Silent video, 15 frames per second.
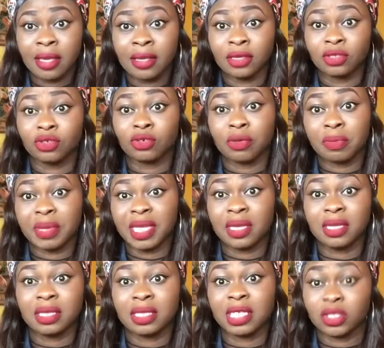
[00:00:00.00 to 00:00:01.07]
It took
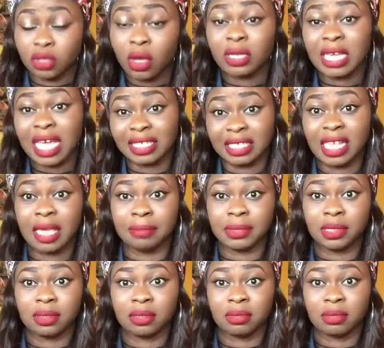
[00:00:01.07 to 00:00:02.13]
me the third
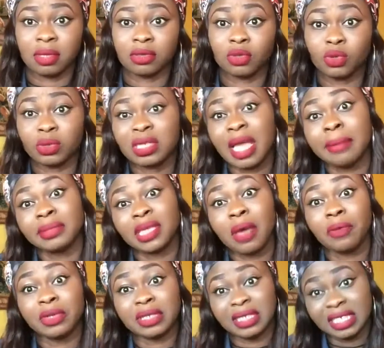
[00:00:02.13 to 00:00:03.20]
attempt. 2 times I
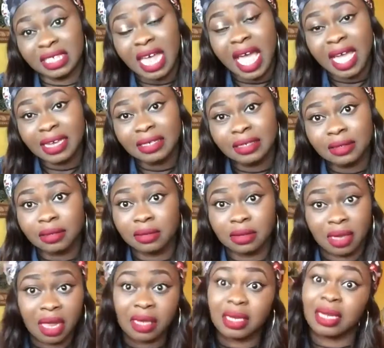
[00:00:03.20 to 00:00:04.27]
was denied.
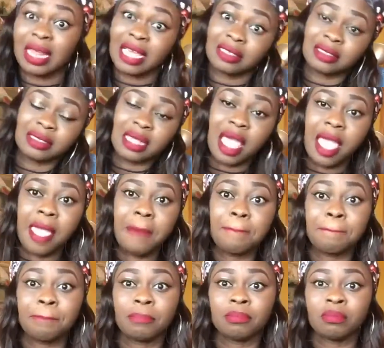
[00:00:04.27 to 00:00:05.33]
Then the last
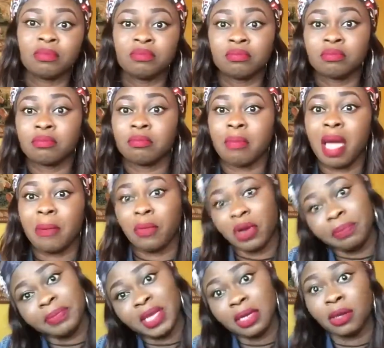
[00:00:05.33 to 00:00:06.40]
time, my
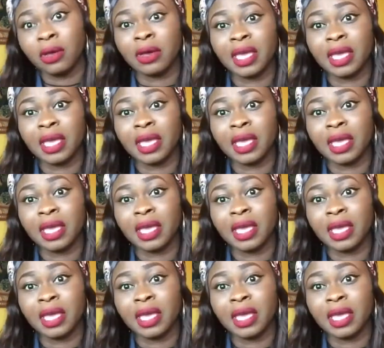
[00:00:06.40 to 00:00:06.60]
mom-in-law